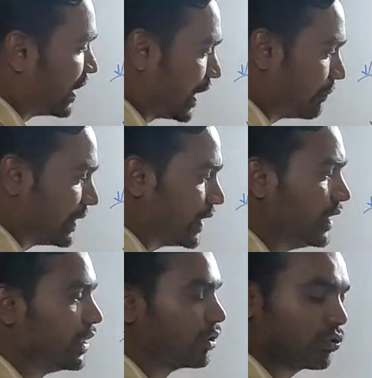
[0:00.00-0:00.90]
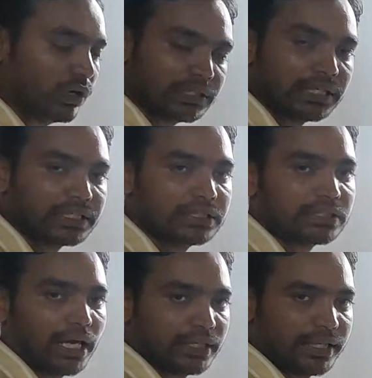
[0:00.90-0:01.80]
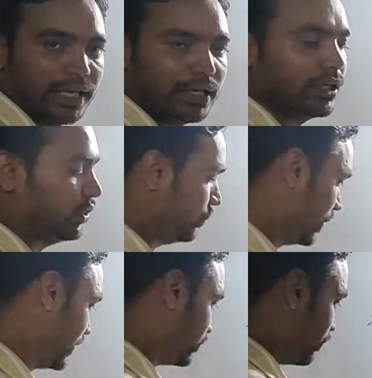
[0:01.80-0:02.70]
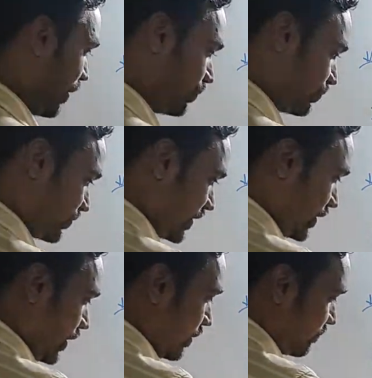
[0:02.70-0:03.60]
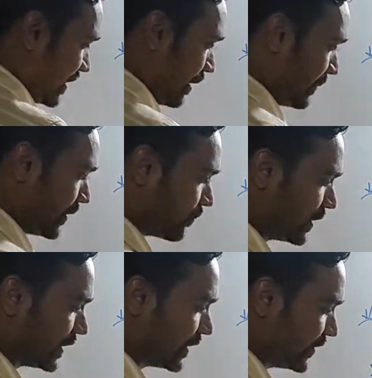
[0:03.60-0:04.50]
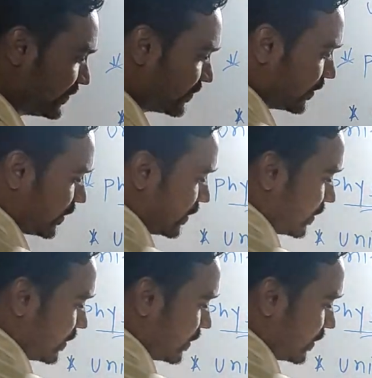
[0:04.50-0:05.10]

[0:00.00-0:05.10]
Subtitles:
fundamental quantities and their units. We have to see fundamental quantities,